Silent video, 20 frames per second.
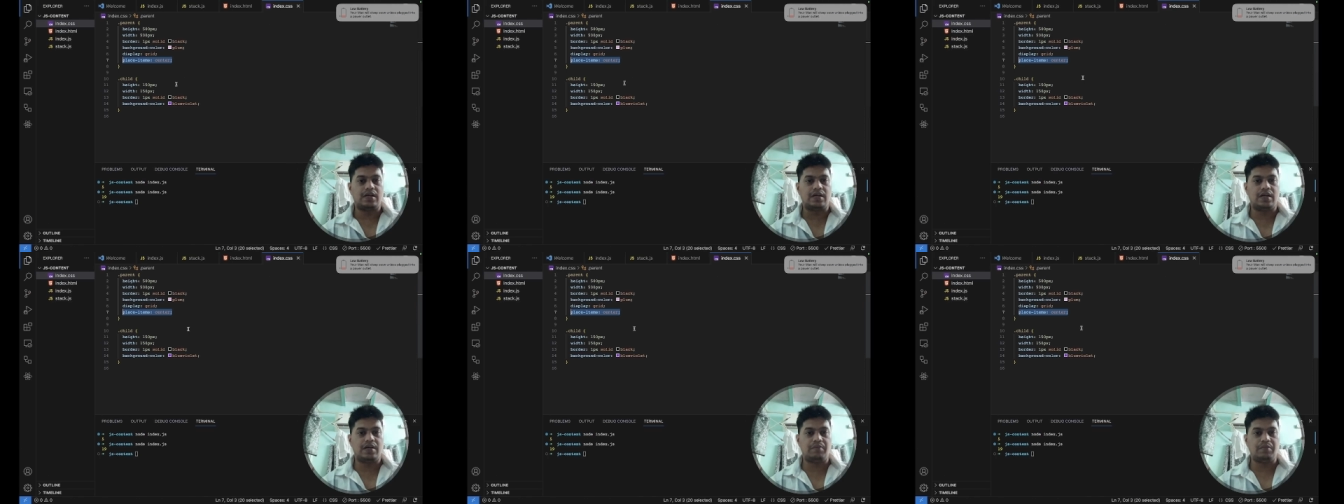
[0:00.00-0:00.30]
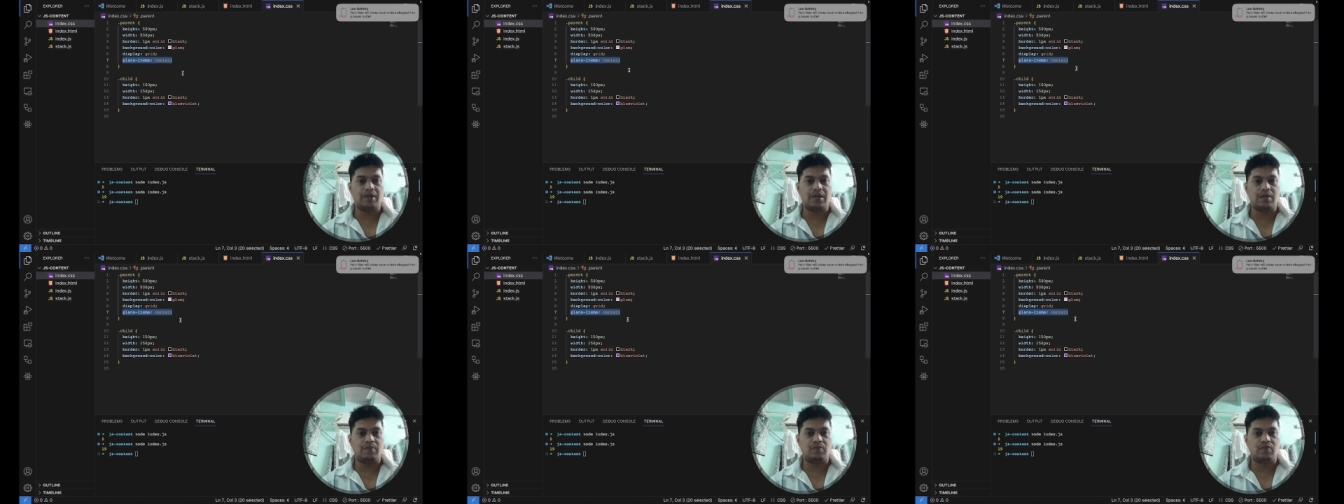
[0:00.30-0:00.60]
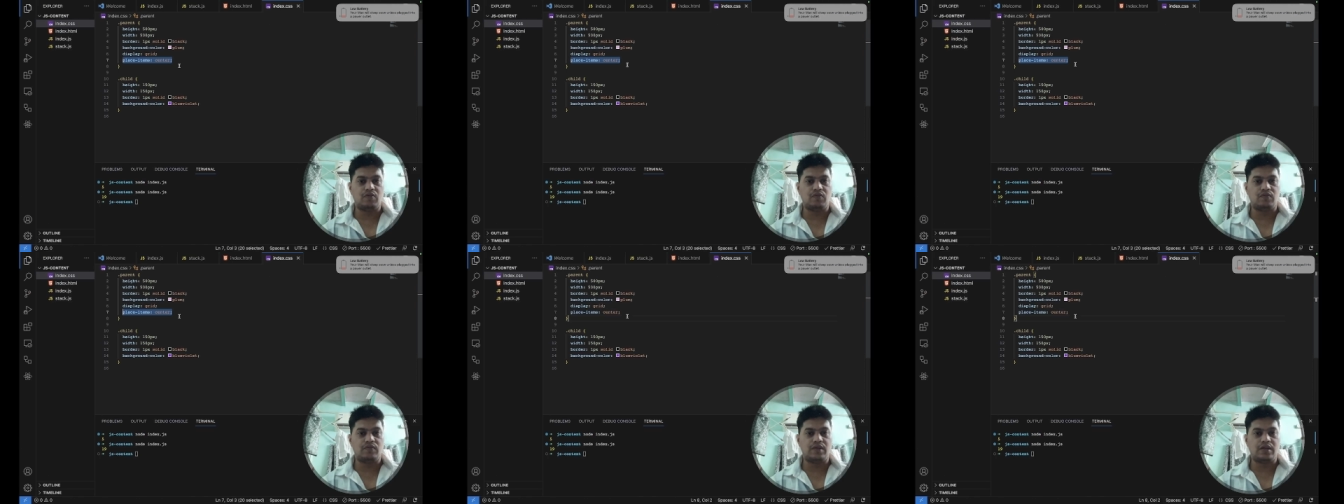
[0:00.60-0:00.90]
Let me
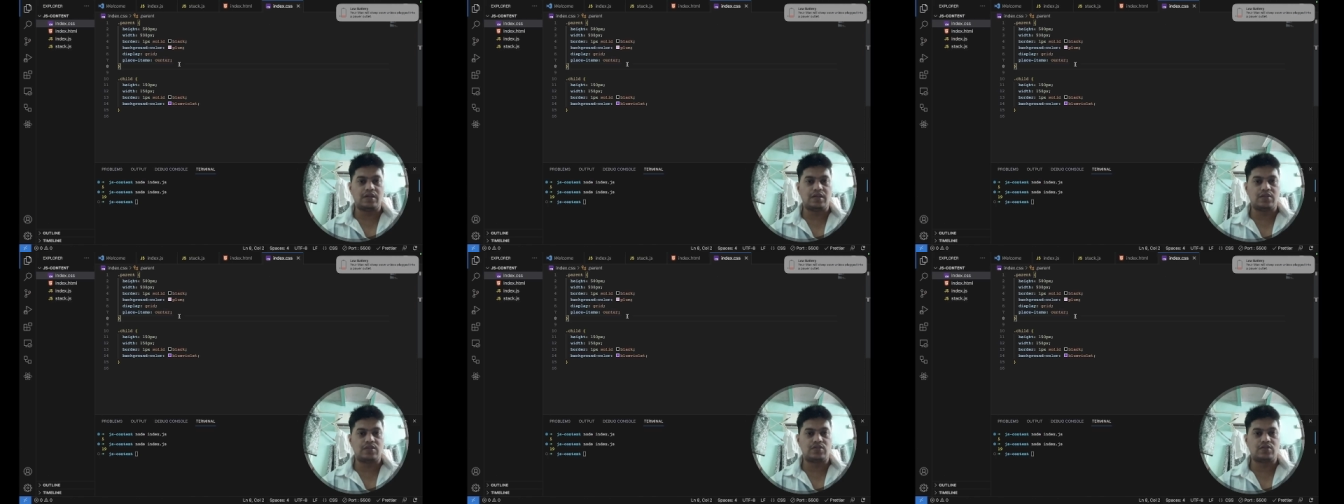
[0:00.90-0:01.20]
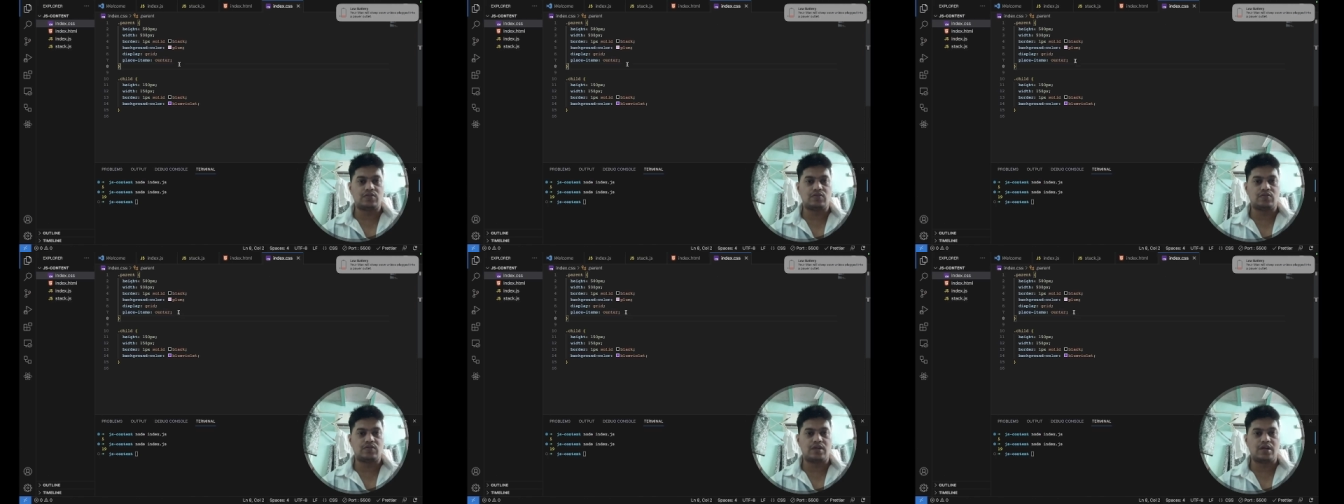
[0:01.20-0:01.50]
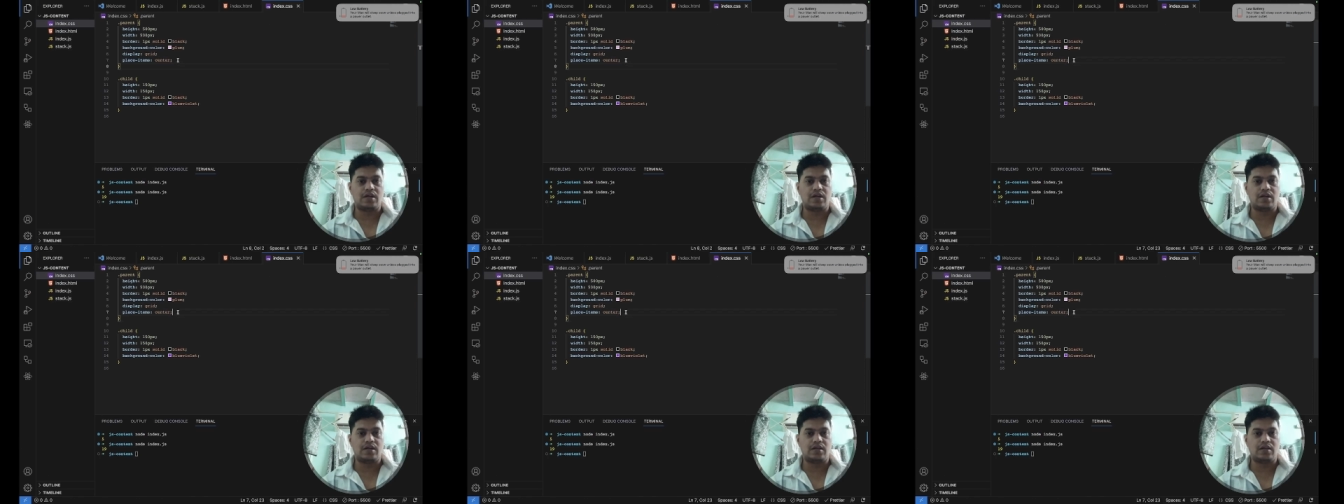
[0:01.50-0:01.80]
remove it and show
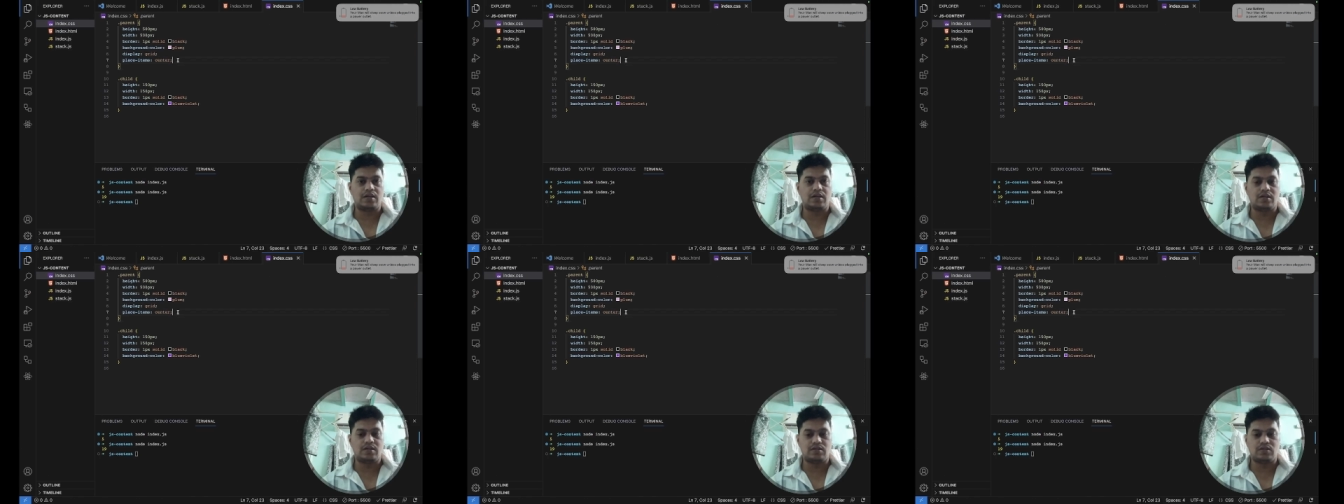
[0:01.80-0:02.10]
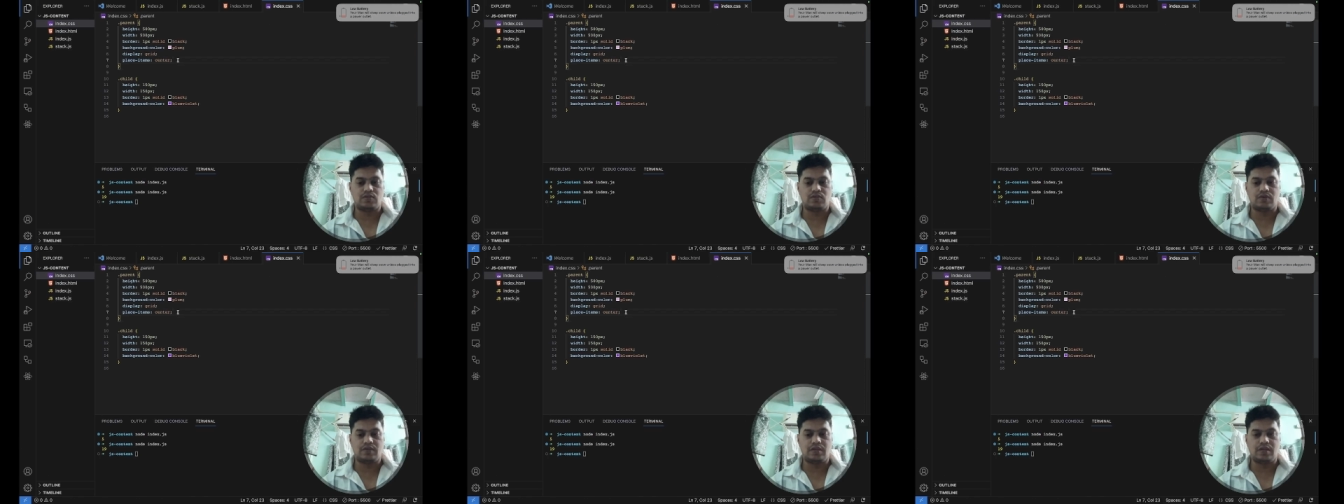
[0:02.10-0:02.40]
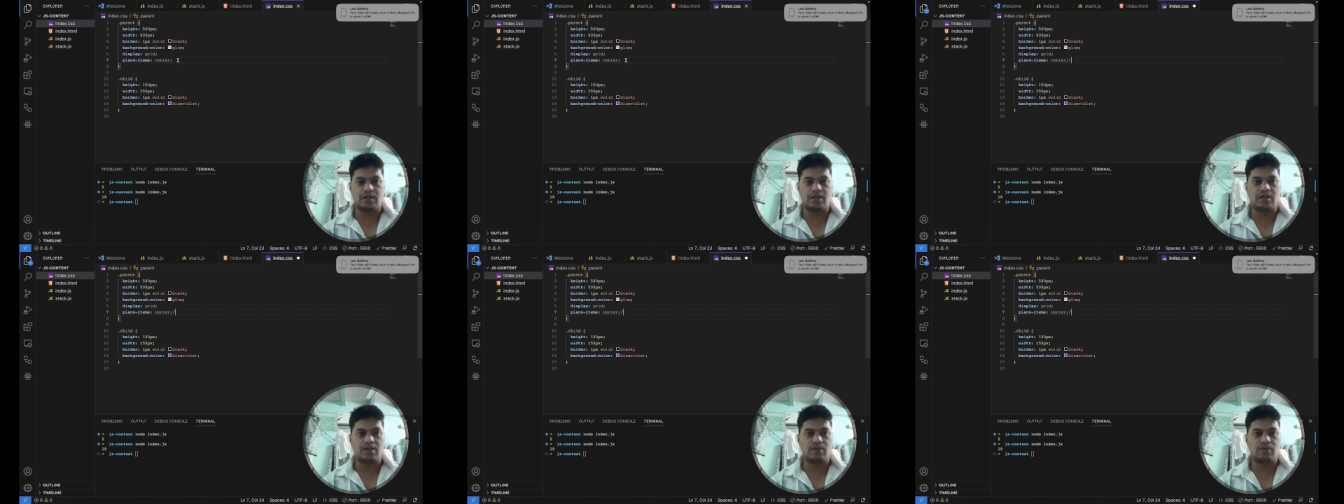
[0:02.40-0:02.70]
that show it
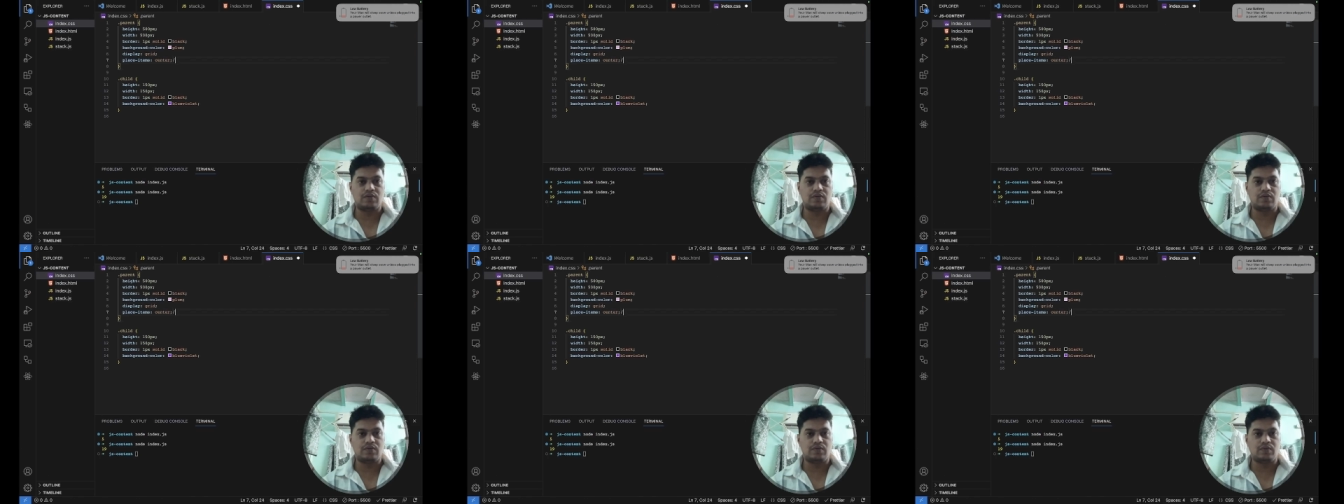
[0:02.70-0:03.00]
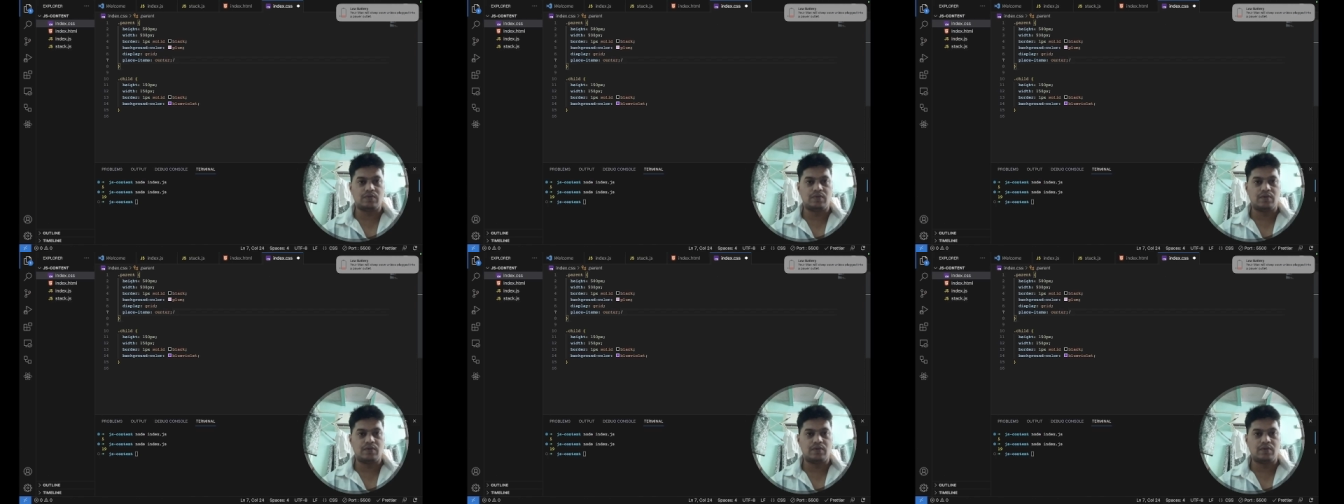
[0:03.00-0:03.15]
again to you.